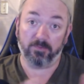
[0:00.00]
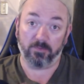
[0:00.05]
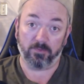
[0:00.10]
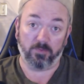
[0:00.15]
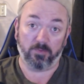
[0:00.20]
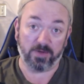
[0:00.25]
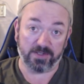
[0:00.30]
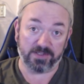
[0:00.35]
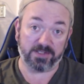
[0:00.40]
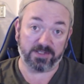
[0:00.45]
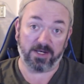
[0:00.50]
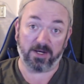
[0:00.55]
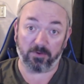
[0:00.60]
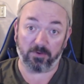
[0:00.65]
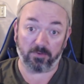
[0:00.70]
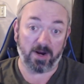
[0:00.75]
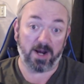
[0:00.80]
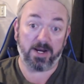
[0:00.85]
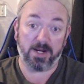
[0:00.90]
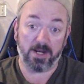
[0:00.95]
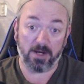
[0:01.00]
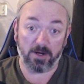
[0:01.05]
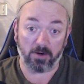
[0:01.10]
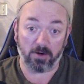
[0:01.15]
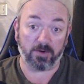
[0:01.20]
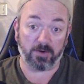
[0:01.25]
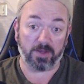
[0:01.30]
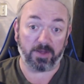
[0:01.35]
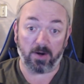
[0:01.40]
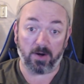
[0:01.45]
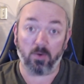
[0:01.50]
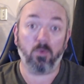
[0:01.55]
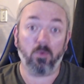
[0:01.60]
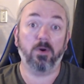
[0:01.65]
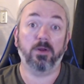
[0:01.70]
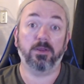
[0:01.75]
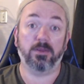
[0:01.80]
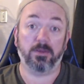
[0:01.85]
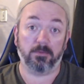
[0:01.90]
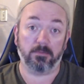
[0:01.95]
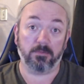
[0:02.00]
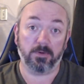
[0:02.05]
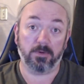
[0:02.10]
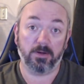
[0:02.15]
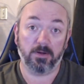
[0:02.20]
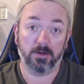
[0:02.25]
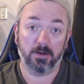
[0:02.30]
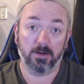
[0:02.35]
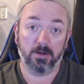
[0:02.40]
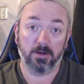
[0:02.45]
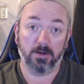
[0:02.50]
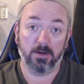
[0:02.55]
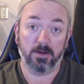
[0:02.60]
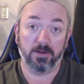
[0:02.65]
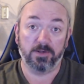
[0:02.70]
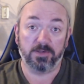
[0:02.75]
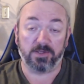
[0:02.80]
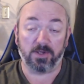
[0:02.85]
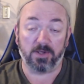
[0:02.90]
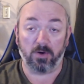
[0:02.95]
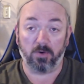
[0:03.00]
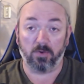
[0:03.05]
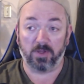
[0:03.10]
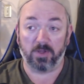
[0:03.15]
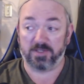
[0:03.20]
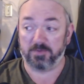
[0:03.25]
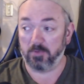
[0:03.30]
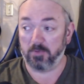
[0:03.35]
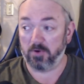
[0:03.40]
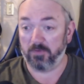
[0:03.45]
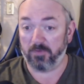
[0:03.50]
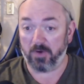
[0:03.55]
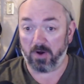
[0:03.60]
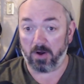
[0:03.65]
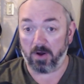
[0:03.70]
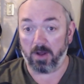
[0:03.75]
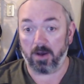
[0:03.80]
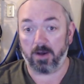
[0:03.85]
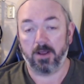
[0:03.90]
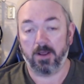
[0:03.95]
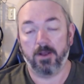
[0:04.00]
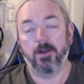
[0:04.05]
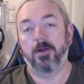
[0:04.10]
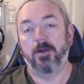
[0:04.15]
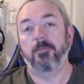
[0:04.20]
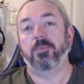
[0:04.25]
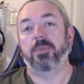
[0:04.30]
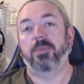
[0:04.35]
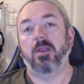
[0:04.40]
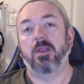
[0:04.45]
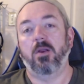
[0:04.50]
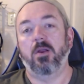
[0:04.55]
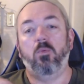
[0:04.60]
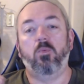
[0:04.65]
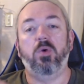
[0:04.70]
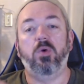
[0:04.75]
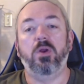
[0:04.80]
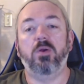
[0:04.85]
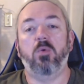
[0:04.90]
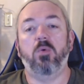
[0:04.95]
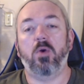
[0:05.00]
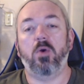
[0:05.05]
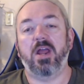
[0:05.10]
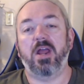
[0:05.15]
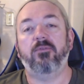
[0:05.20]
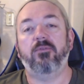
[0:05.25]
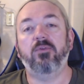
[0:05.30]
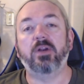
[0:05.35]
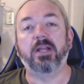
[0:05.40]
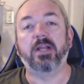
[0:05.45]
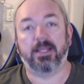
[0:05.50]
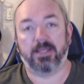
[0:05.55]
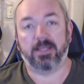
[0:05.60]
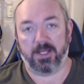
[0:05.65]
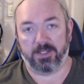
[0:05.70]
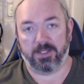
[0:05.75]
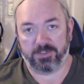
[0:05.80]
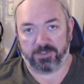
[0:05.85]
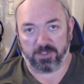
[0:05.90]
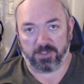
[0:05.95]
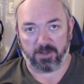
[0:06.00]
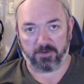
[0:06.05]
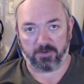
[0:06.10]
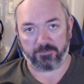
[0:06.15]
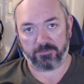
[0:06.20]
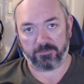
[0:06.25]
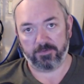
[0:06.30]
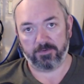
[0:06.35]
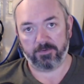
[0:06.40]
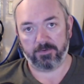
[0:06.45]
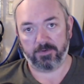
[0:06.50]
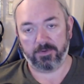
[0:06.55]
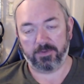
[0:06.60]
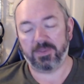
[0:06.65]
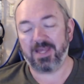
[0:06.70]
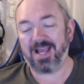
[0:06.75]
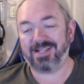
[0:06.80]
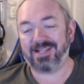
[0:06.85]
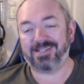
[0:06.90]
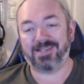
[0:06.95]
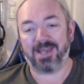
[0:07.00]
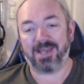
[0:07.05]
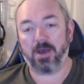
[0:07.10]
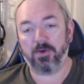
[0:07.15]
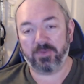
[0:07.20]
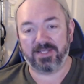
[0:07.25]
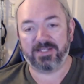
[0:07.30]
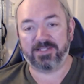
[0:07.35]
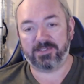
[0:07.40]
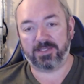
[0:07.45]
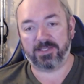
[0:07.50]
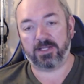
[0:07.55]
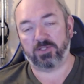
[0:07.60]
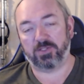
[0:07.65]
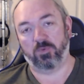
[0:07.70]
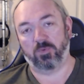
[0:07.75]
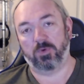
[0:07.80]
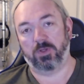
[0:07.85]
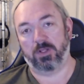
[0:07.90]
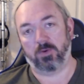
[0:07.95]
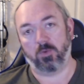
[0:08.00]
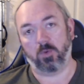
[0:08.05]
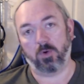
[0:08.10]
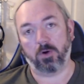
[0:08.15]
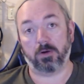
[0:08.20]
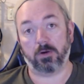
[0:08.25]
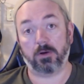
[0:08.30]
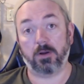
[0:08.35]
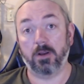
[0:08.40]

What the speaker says: We see it right here. They don't want them. So let's move on. We won't ever get that stuff. That's how these things really work.